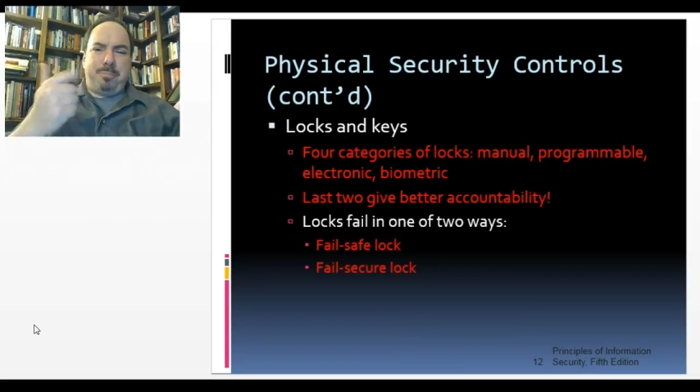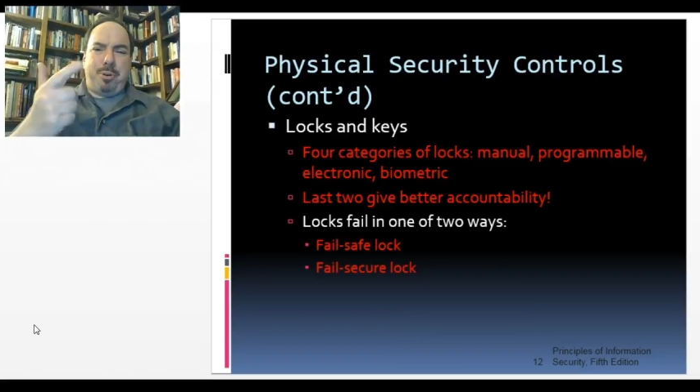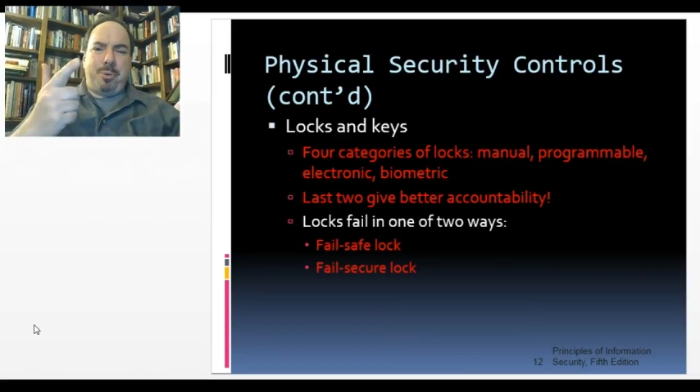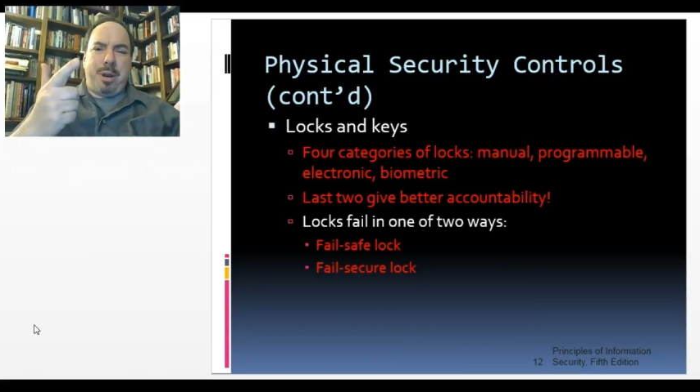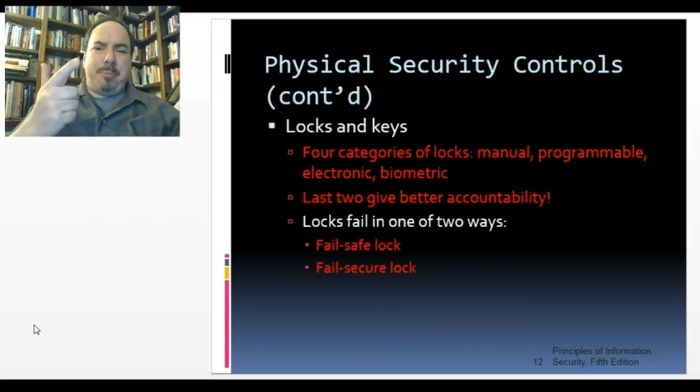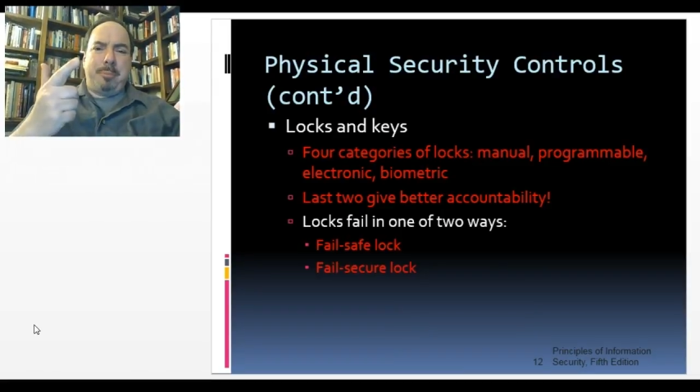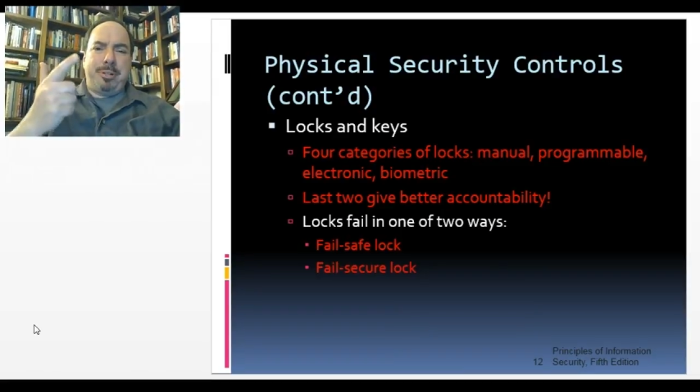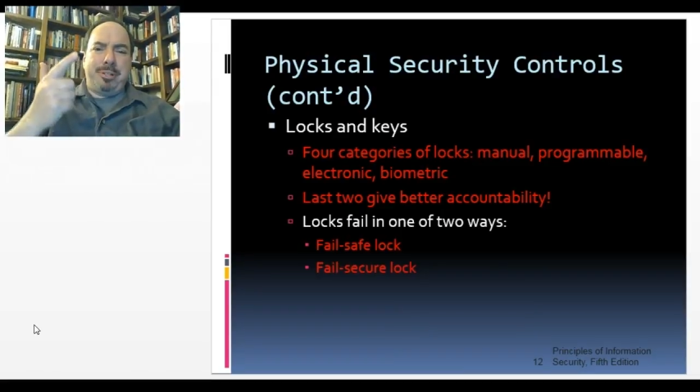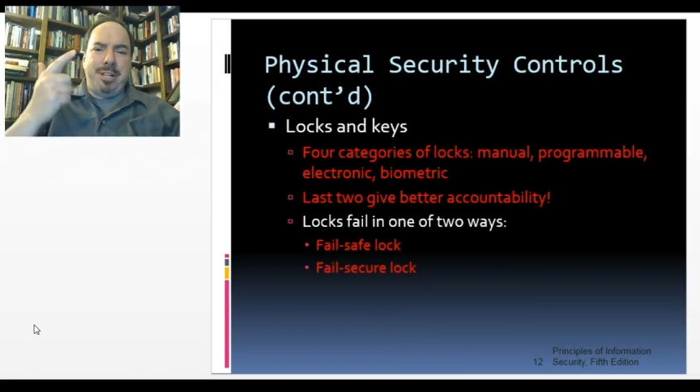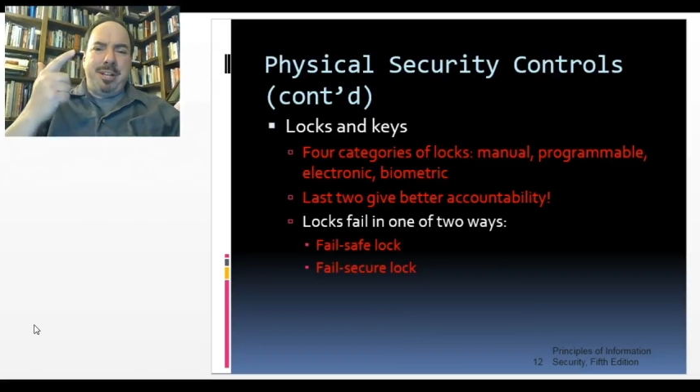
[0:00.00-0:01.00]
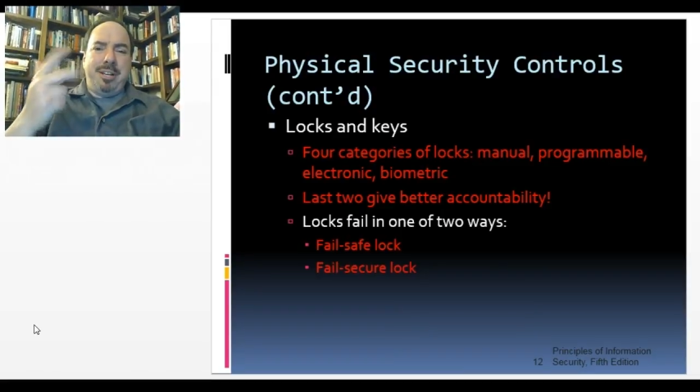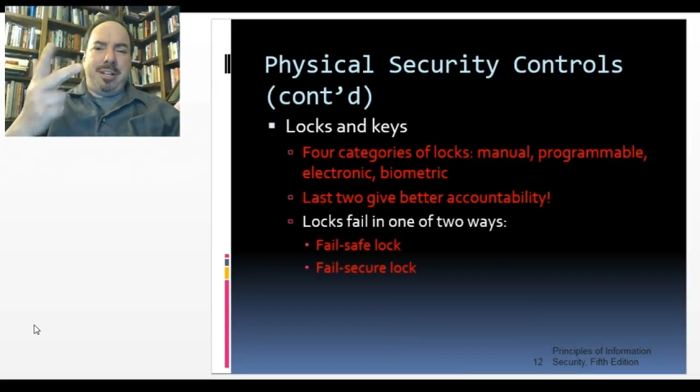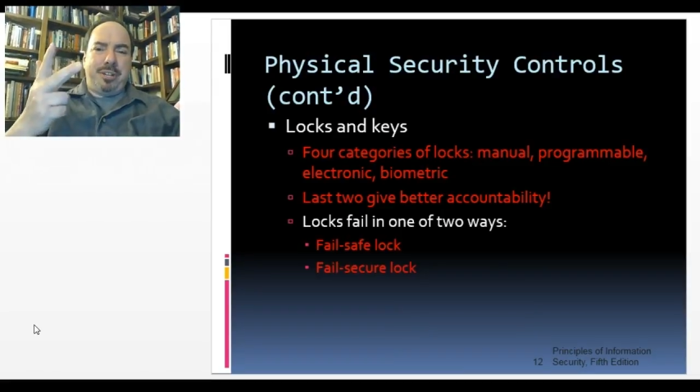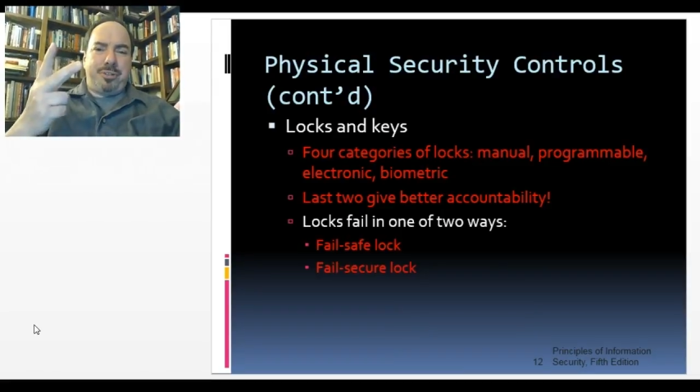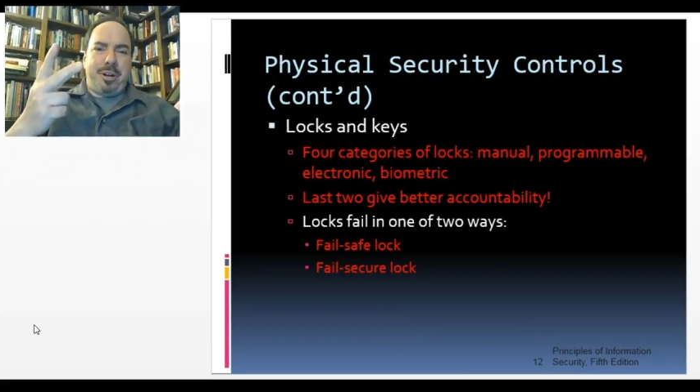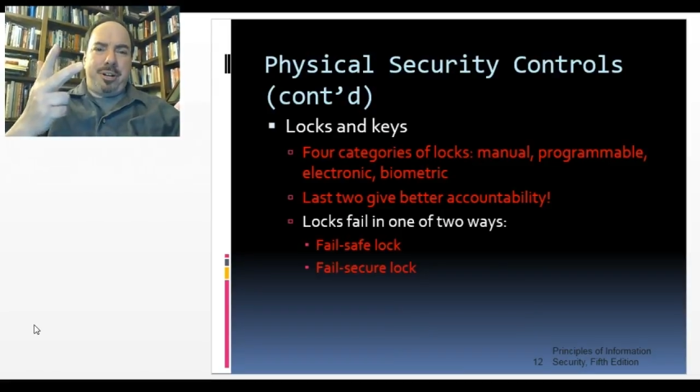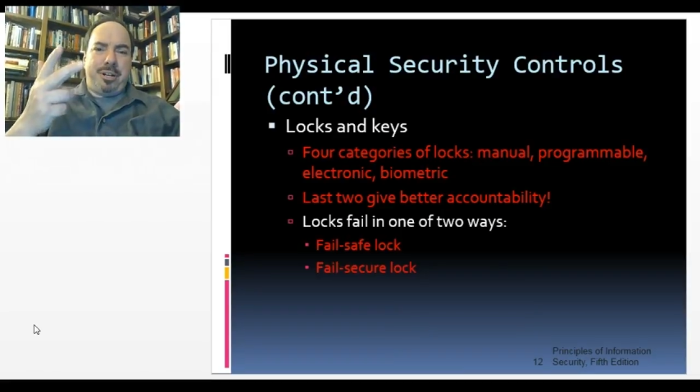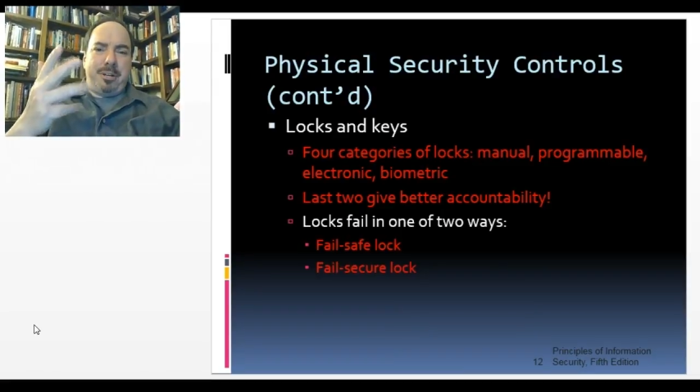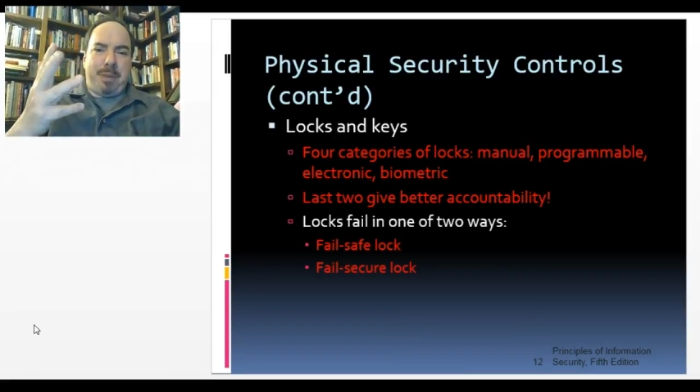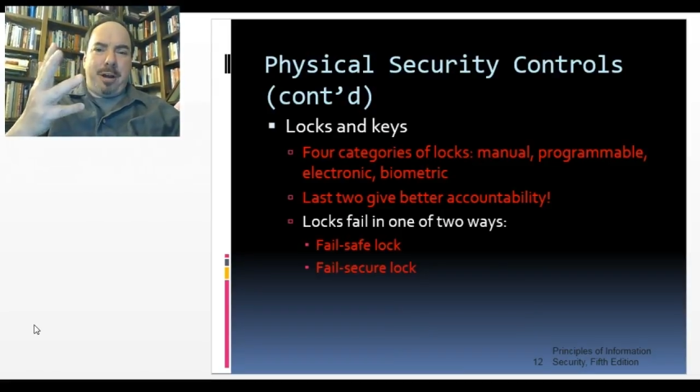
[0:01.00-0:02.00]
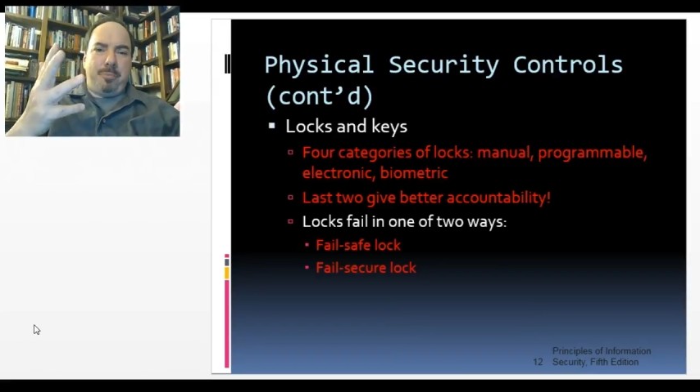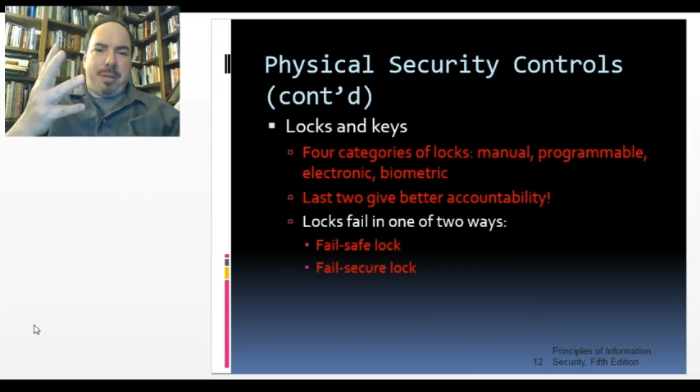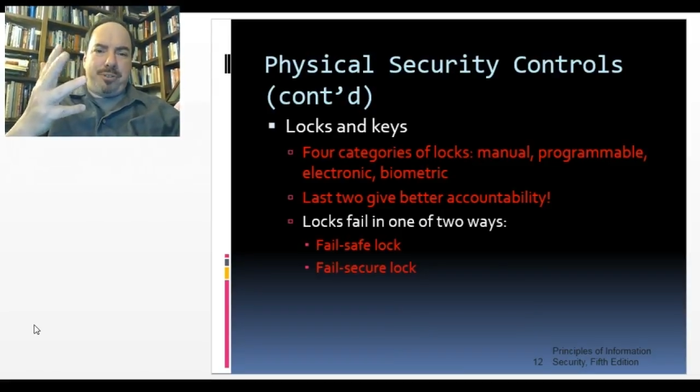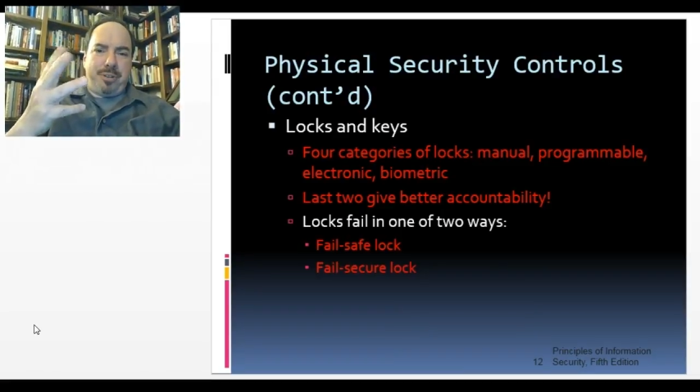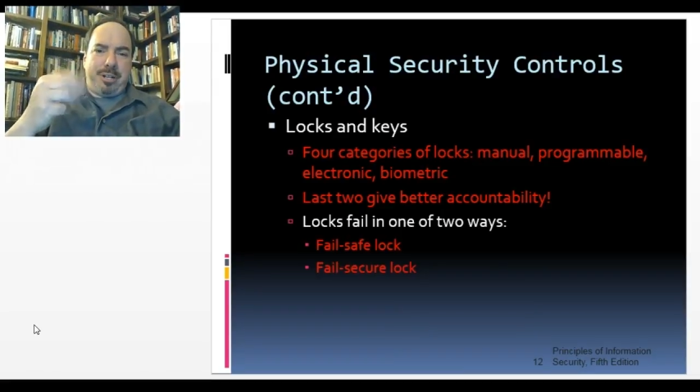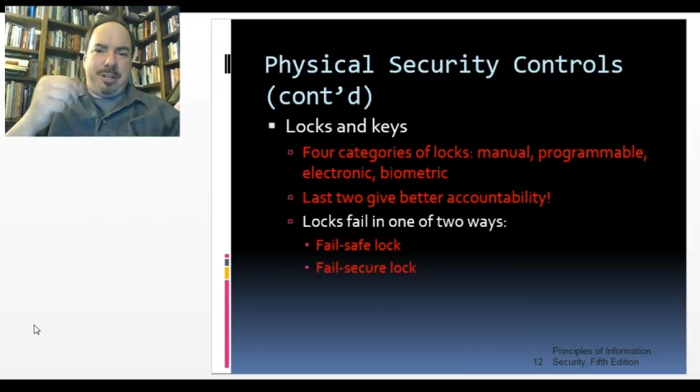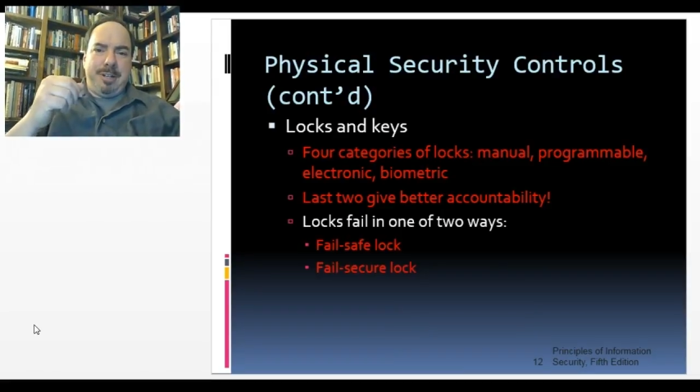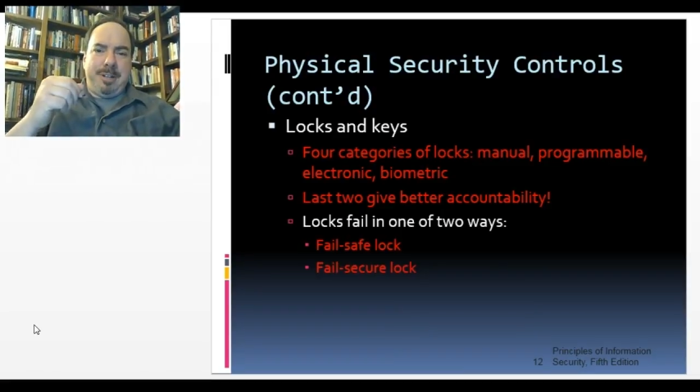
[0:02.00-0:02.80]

programmable, electronic, and biometric.